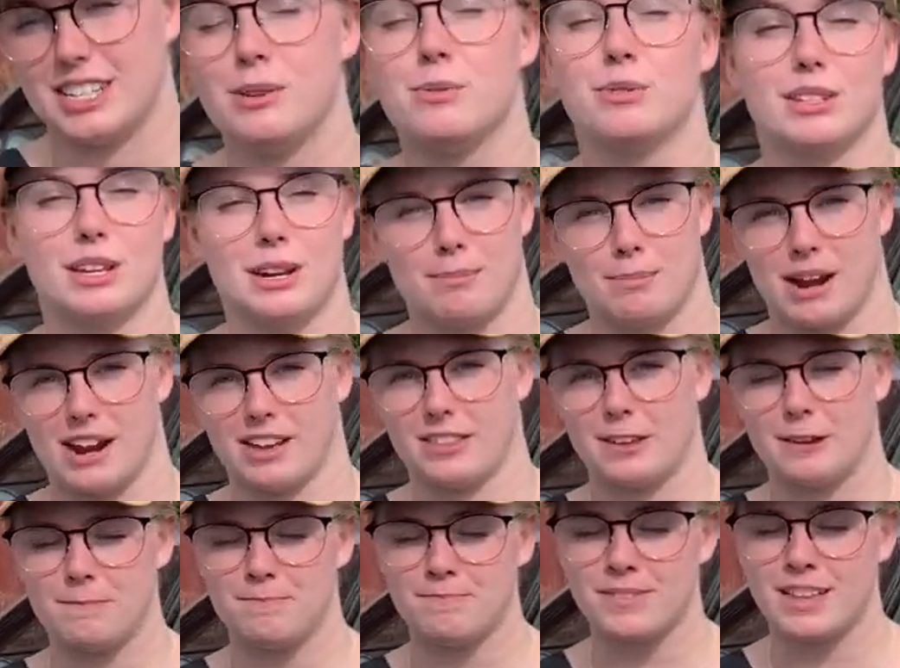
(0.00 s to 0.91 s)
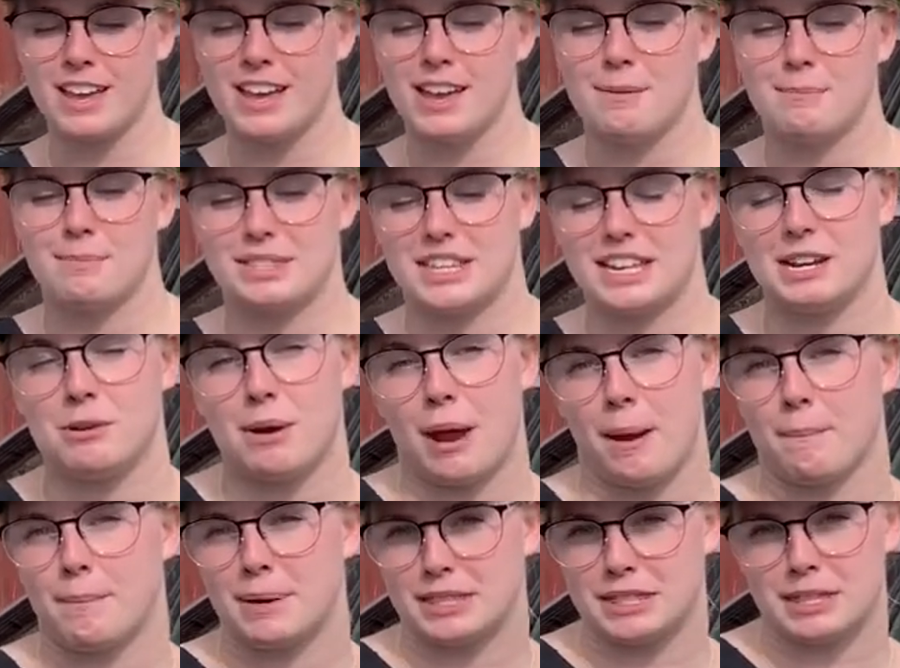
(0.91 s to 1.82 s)
he was gonna buy them, but then he
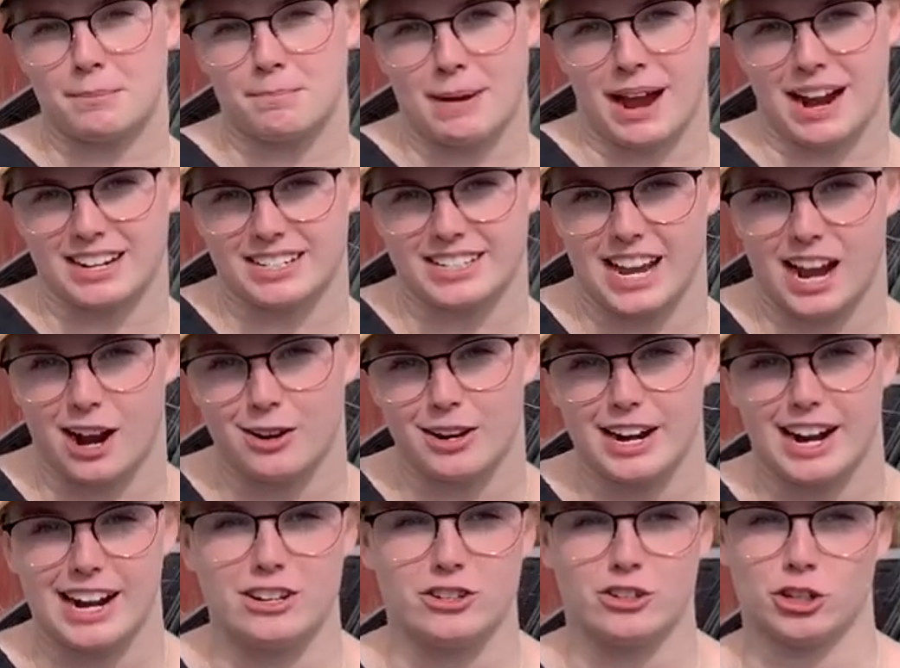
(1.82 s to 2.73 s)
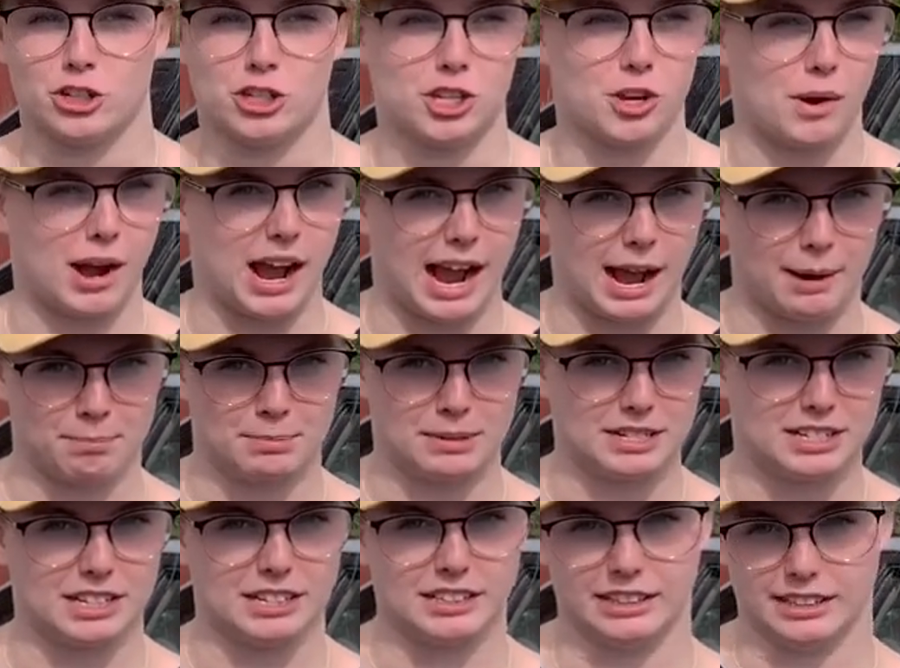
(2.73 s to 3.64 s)
went and put them back down and I just so
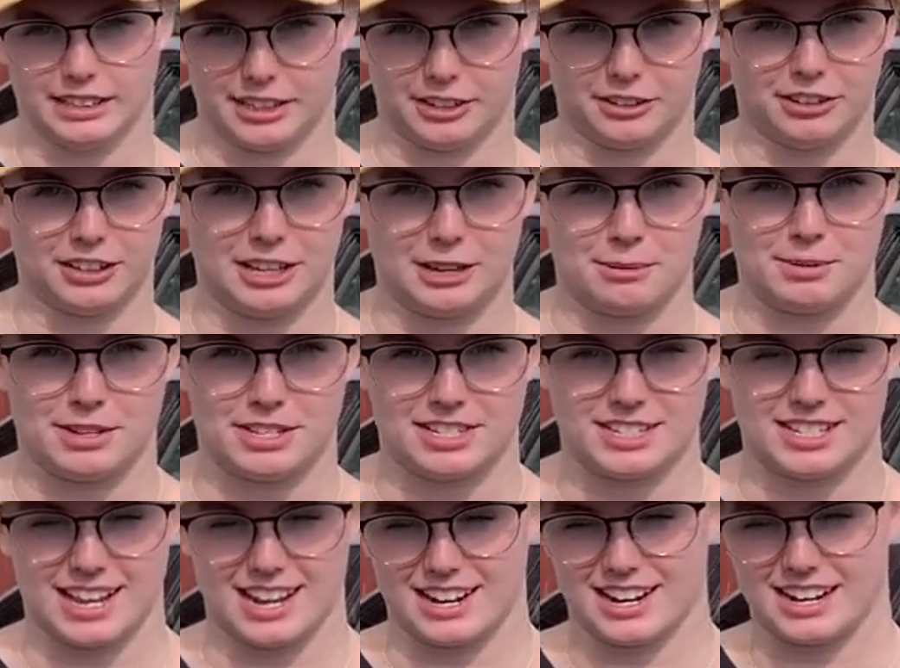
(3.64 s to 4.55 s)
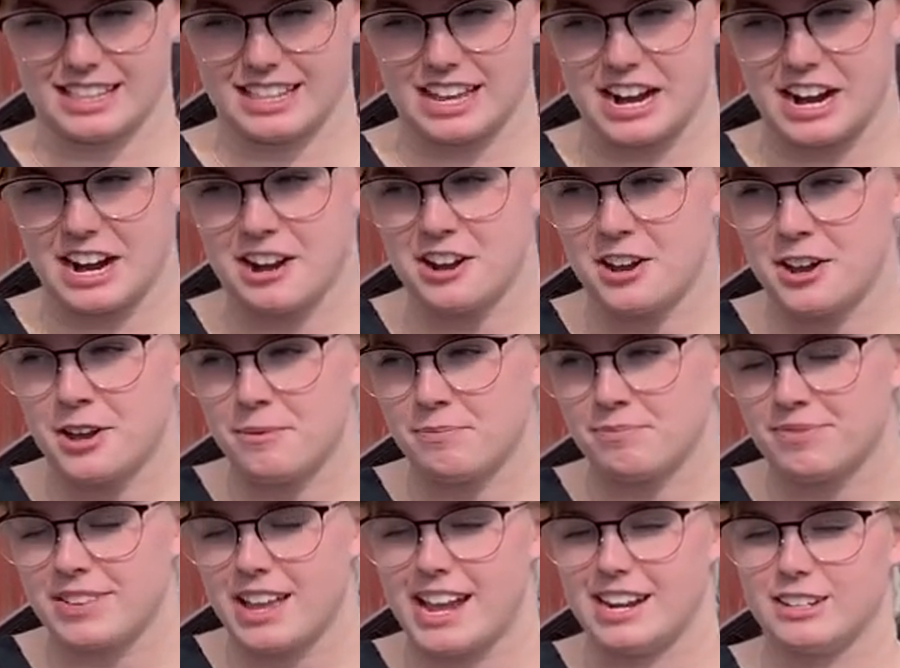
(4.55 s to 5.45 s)
happened to literally be standing there.
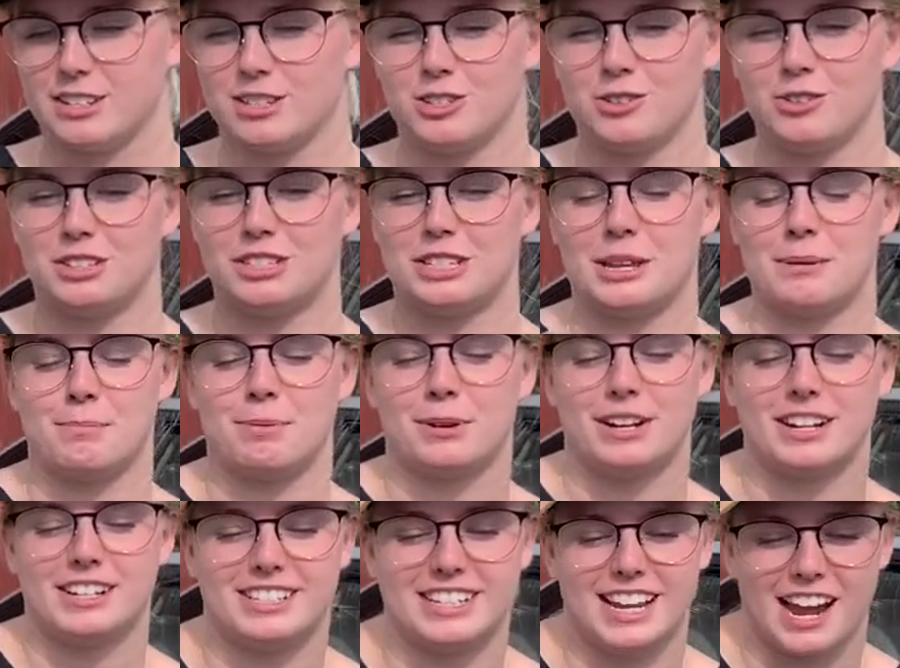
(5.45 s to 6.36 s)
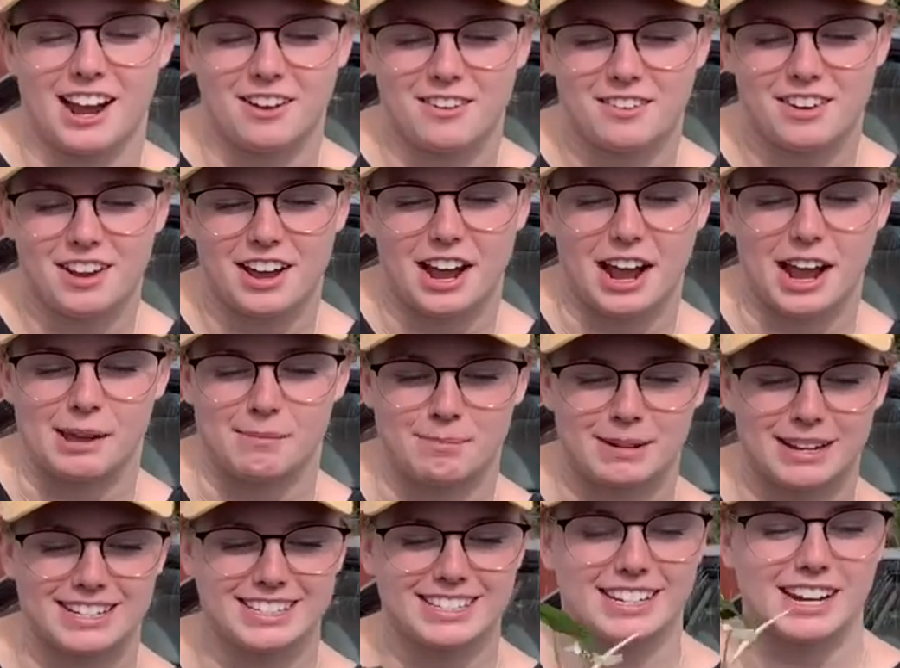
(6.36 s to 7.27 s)
And as soon as he put it down, I
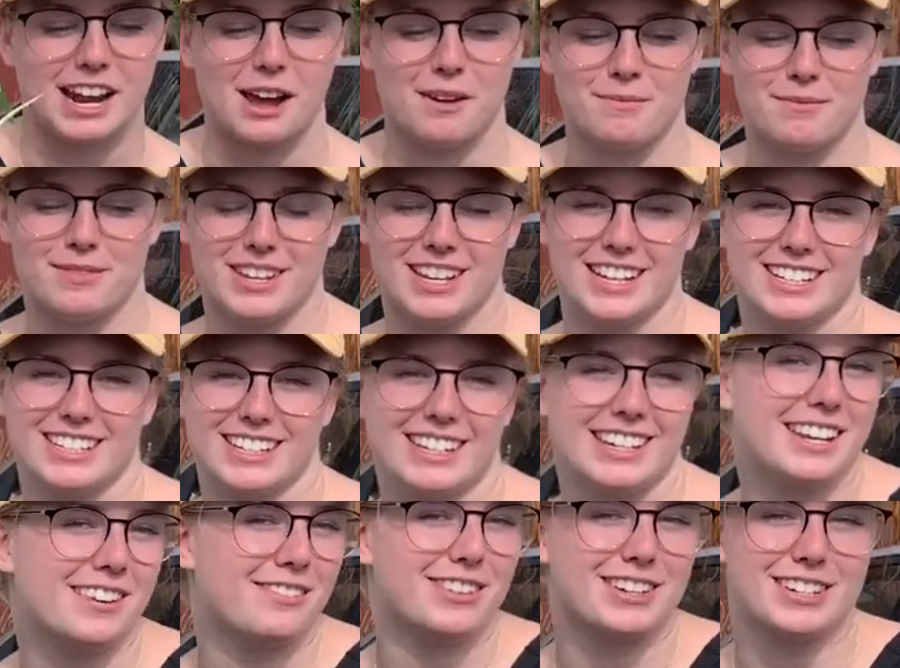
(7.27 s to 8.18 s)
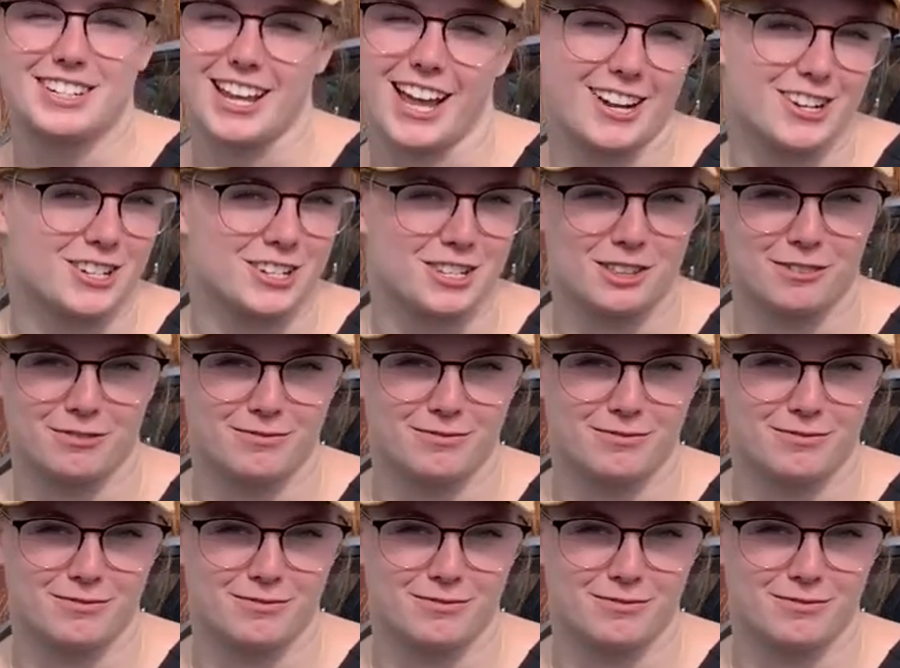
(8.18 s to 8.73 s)
picked it up. It didn't even touch the,